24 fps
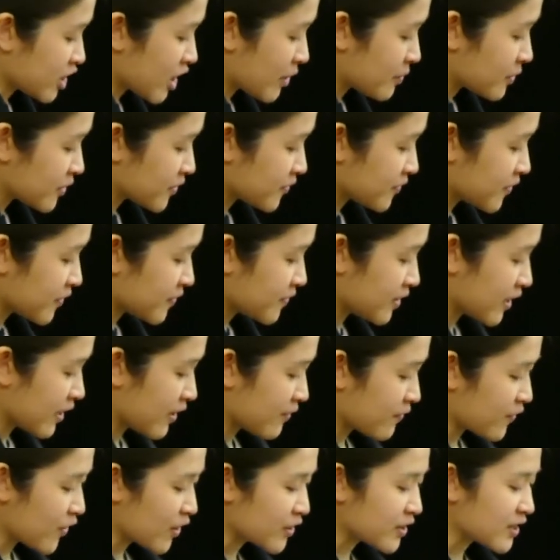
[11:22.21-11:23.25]
chapter
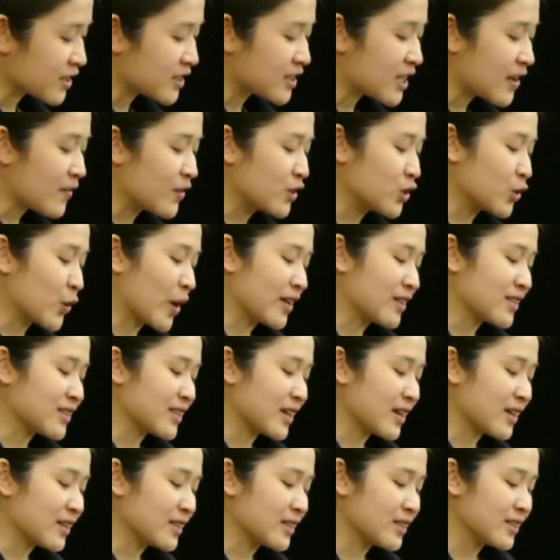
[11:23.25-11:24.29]
15, verses 7 to 8
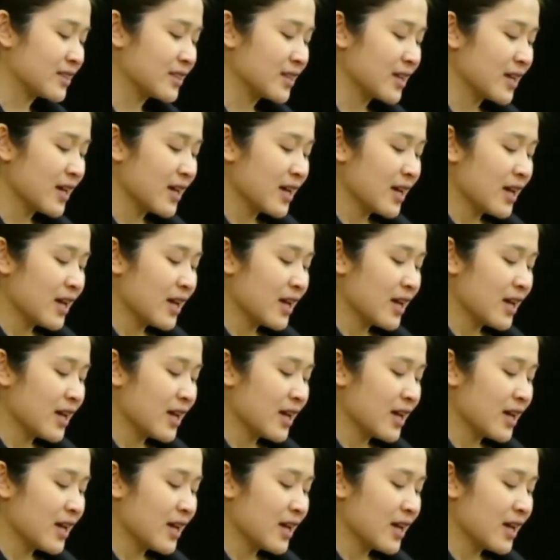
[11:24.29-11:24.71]
says,